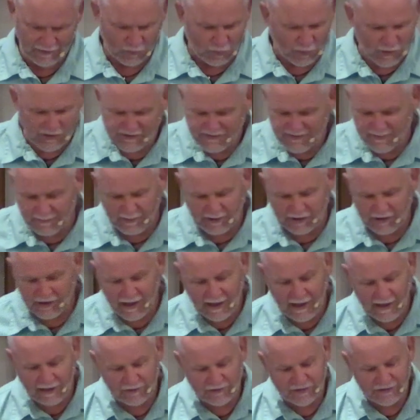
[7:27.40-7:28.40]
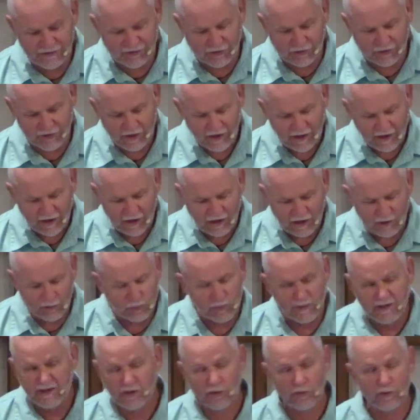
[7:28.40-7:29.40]
Wisdom and knowledge are a
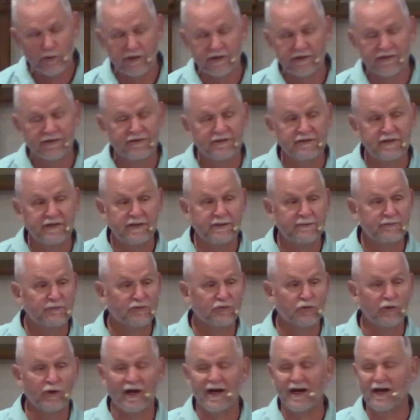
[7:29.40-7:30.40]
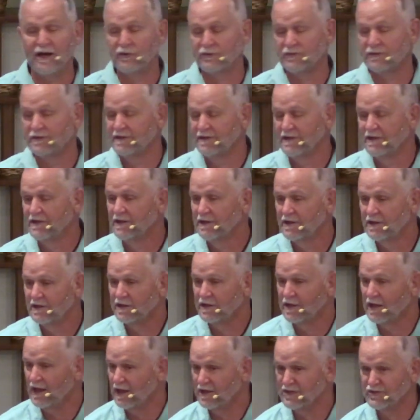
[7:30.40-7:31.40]
recurring theme throughout
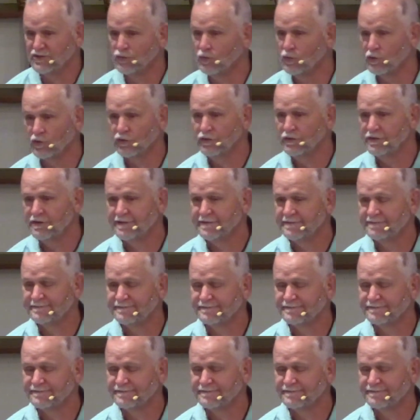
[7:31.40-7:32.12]
God's Word.